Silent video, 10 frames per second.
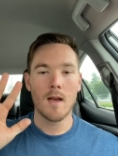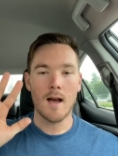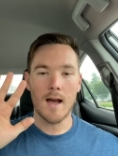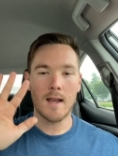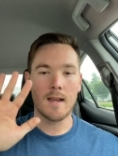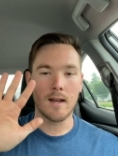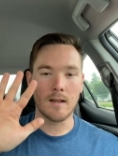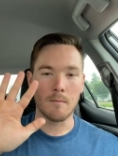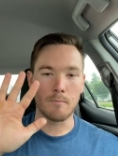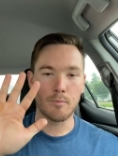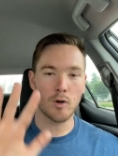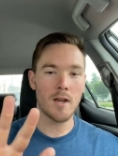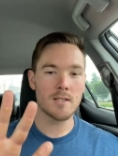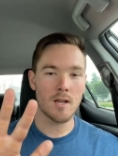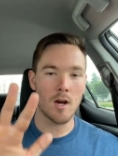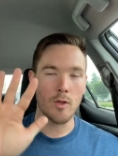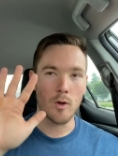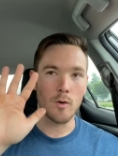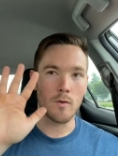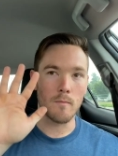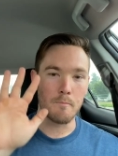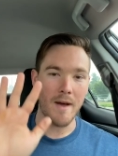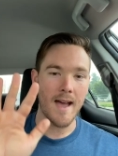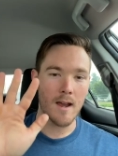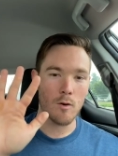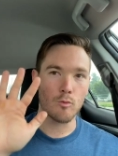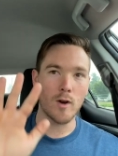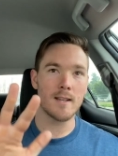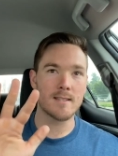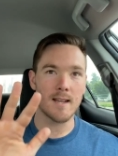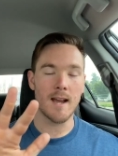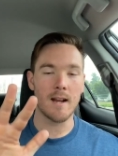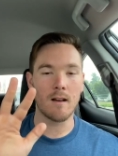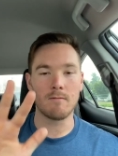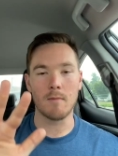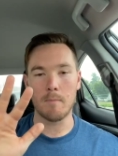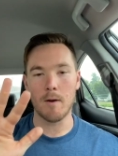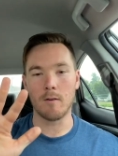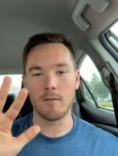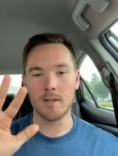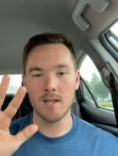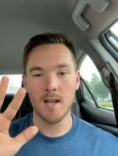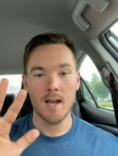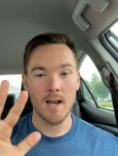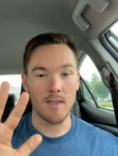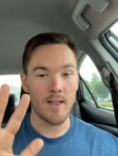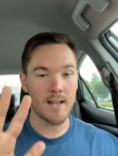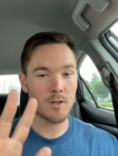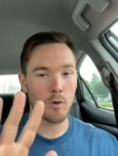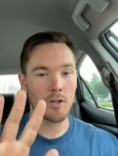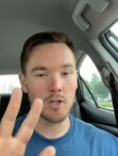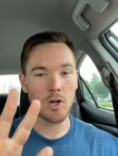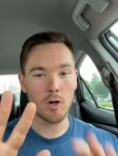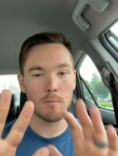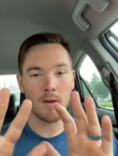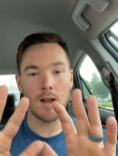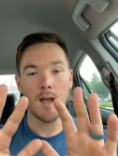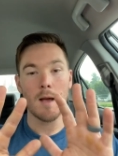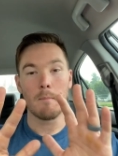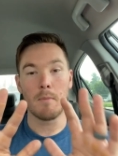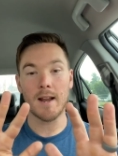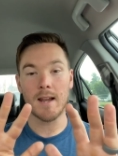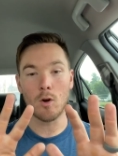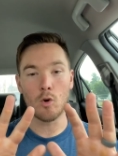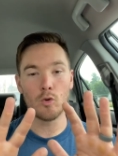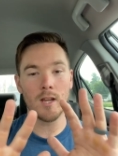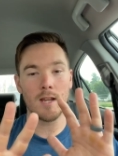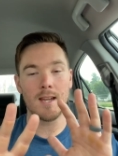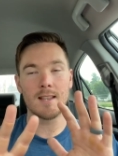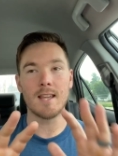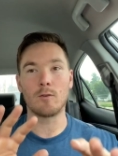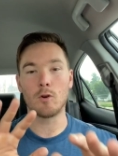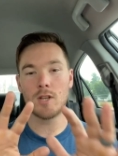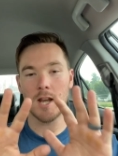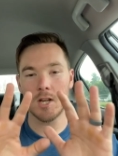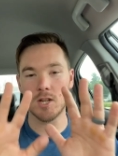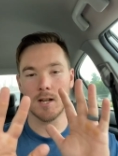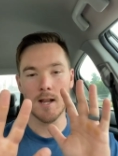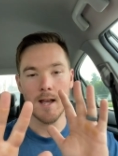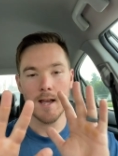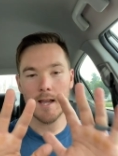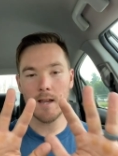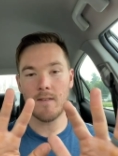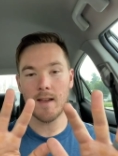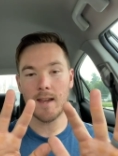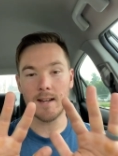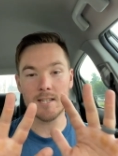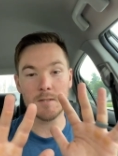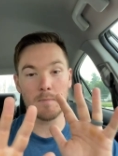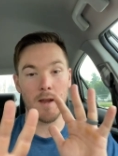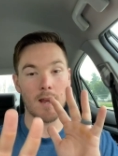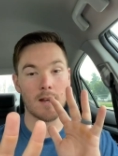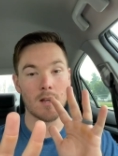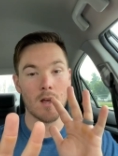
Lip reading: I can compress on the back right side of my pelvis, and that's going to turn me, but I can only get that rotation if I can expand